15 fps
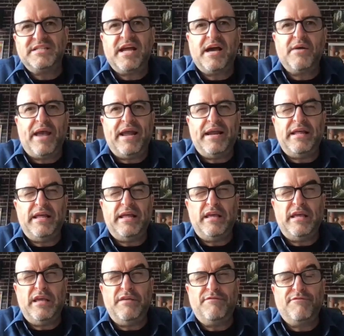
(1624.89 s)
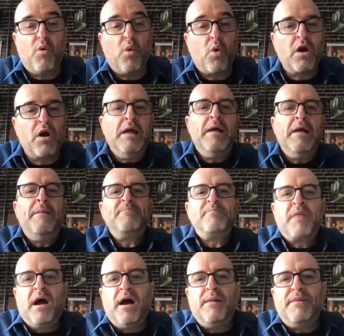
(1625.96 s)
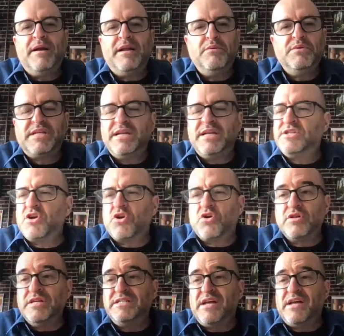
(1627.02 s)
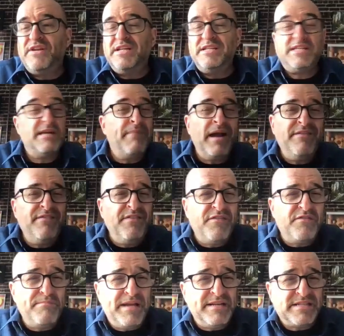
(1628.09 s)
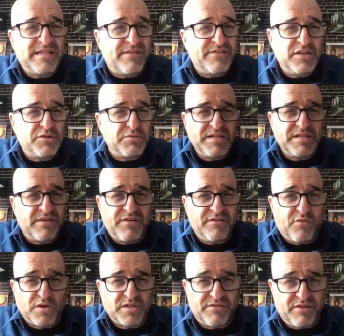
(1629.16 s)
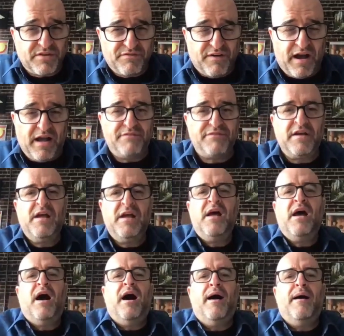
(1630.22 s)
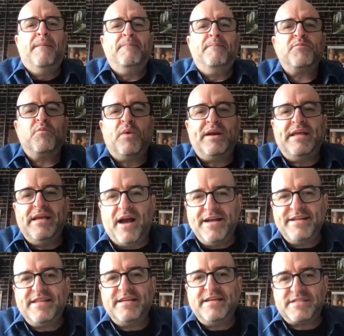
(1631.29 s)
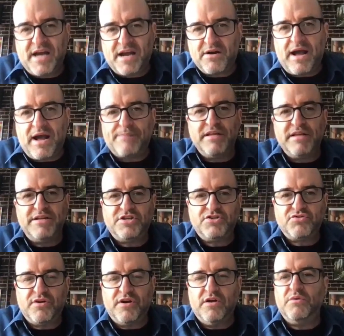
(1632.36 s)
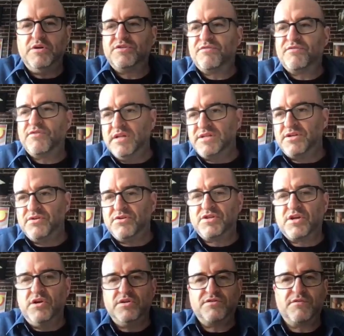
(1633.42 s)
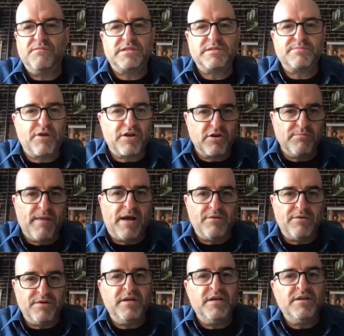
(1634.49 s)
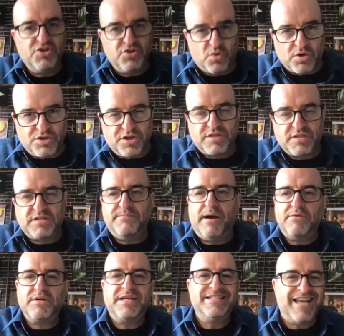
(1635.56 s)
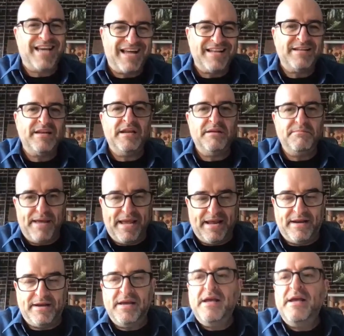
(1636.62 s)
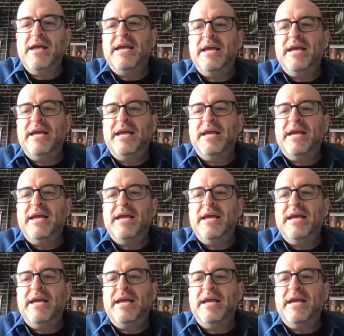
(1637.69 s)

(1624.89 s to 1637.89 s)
He's now 84. But he was in his early 70s. He might have even been 73, 74, 75 when he hiked the entire Appalachian Trail, which for listeners goes from Springer Mountain in Georgia to Mount Katahdin in Maine.